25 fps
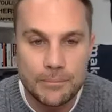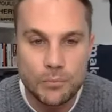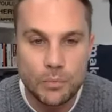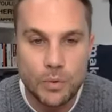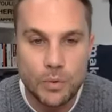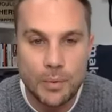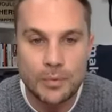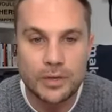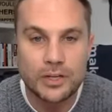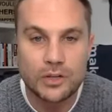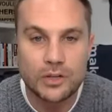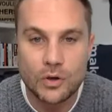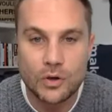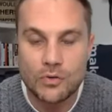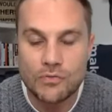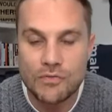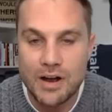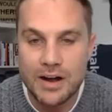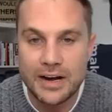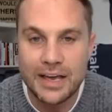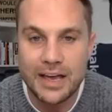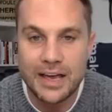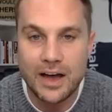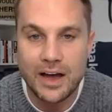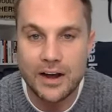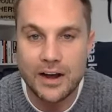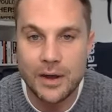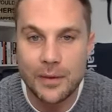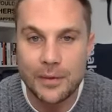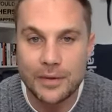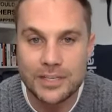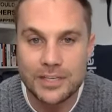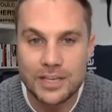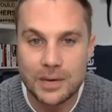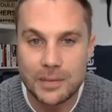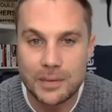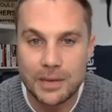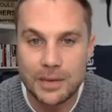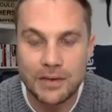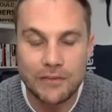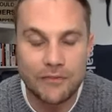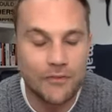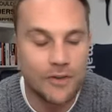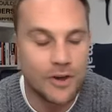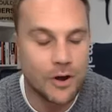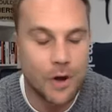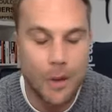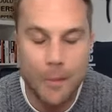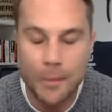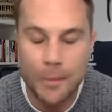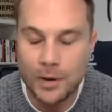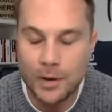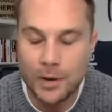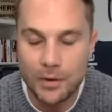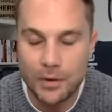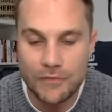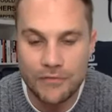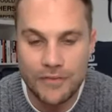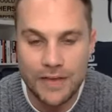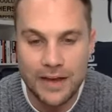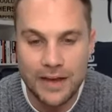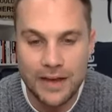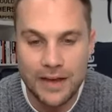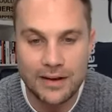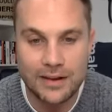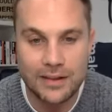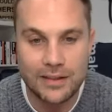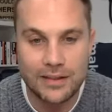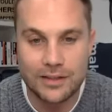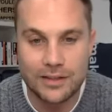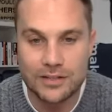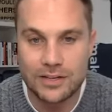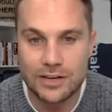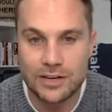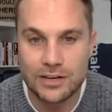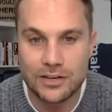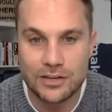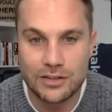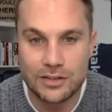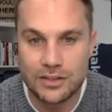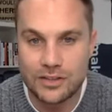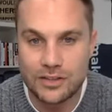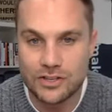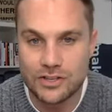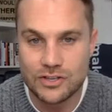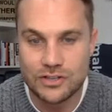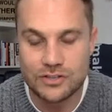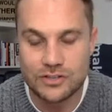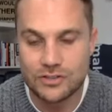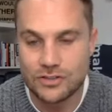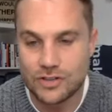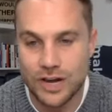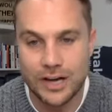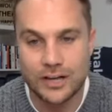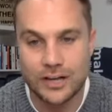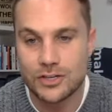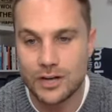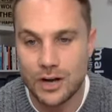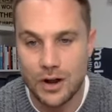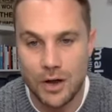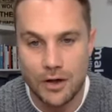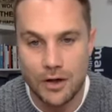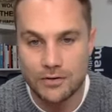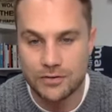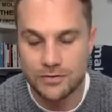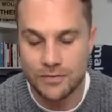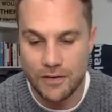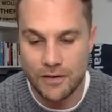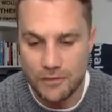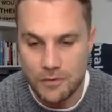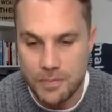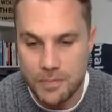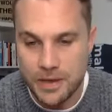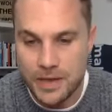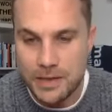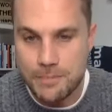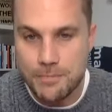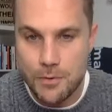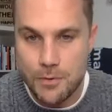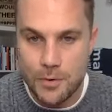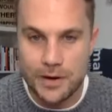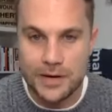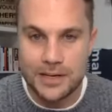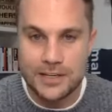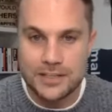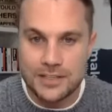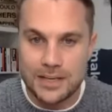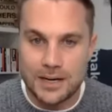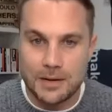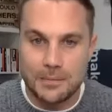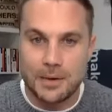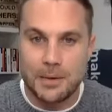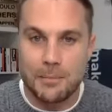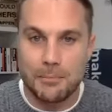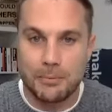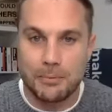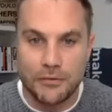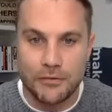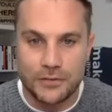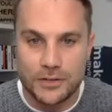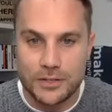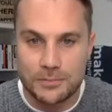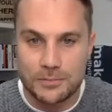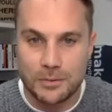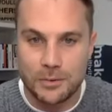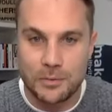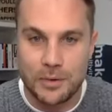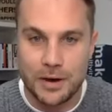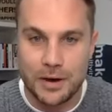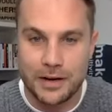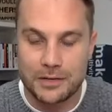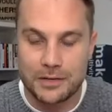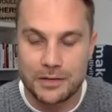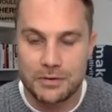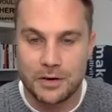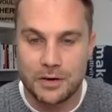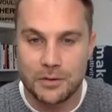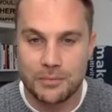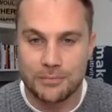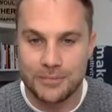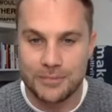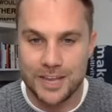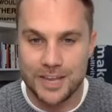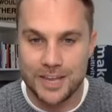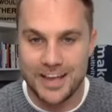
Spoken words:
When we do run it, I know it's going to be a phenomenal event that's going to change the lives of other people, and it's going to be a profitable one as well.